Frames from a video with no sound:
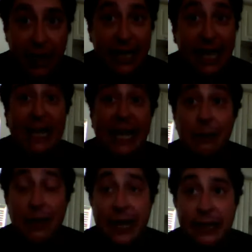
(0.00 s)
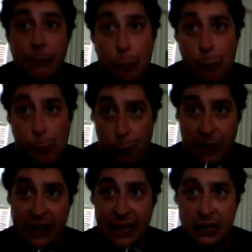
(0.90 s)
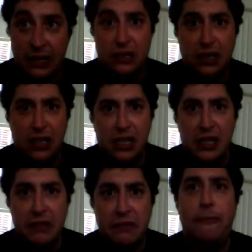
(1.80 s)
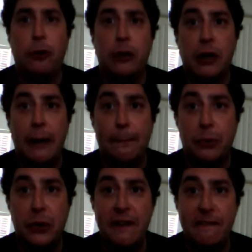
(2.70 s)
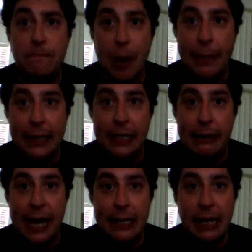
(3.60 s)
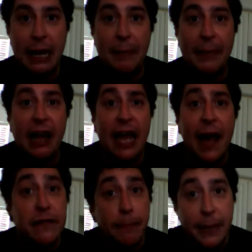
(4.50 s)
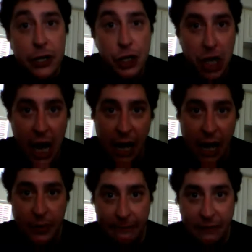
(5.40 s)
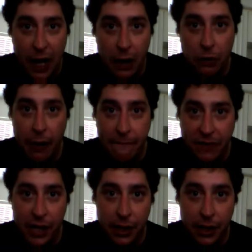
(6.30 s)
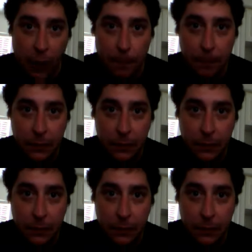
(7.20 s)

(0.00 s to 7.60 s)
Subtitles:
Getting hit with this, for a brief moment yet, I haven't been shot with a firearm.